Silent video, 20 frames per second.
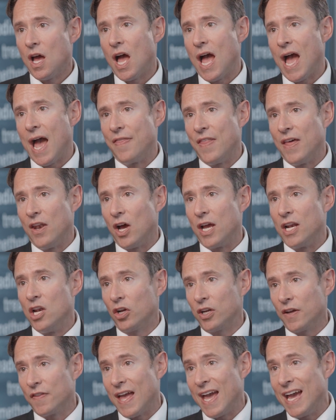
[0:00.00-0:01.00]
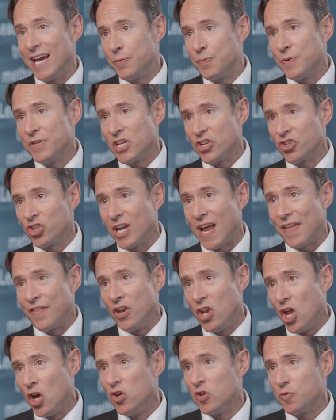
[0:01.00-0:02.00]
And then I look at the head position and the
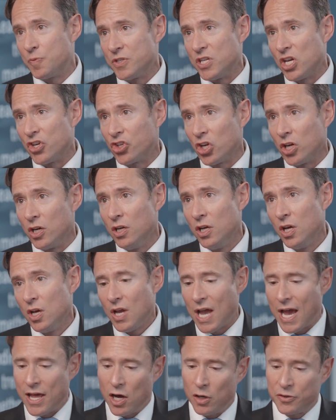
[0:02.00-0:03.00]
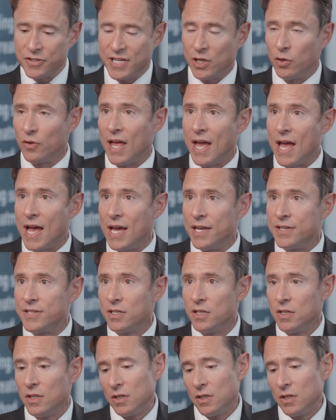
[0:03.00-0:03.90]
nose position, and I'll tilt the head,